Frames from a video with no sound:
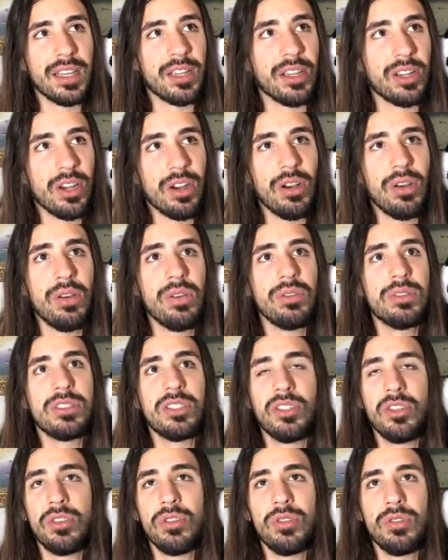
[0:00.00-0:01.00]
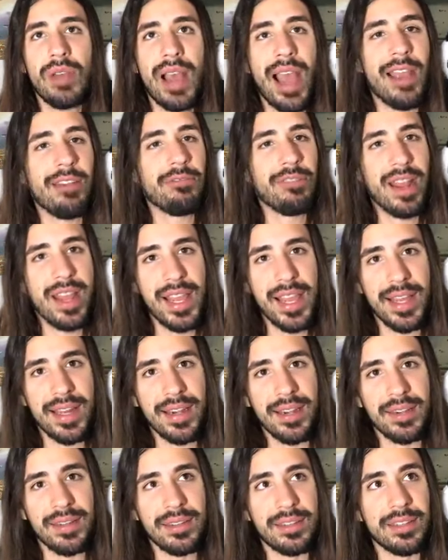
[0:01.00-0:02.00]
Go to
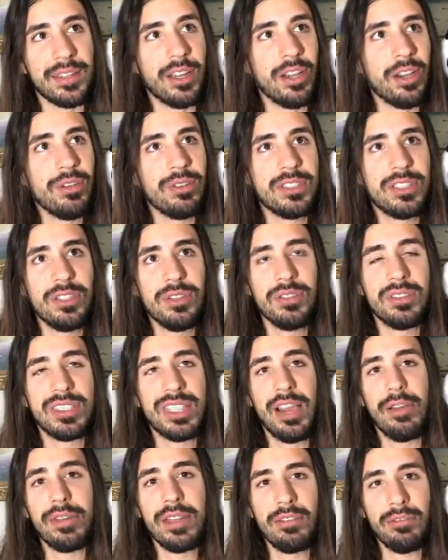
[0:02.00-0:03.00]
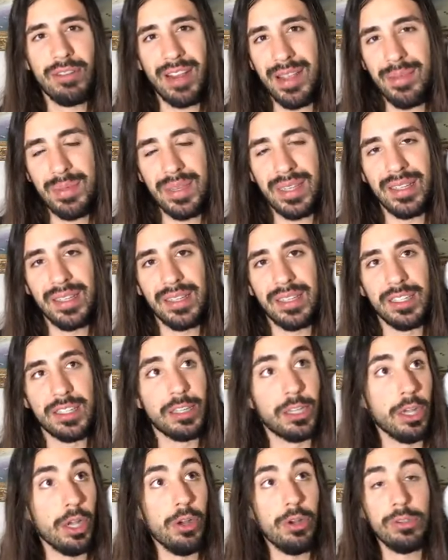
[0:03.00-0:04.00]
Iran, go to Saudi Arabia,
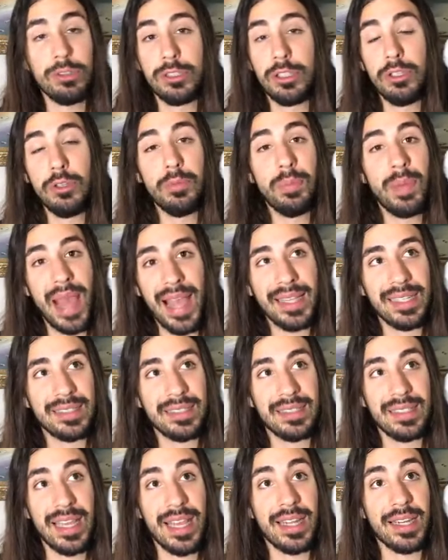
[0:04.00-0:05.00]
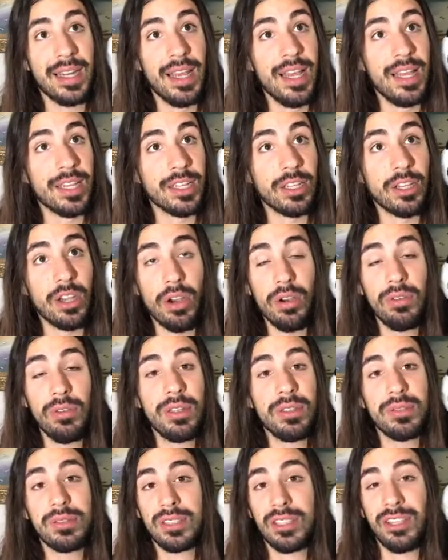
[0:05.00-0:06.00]
go to Pakistan, go
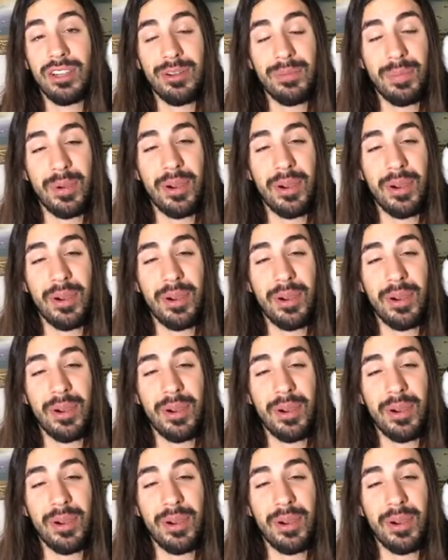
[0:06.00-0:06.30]
to certain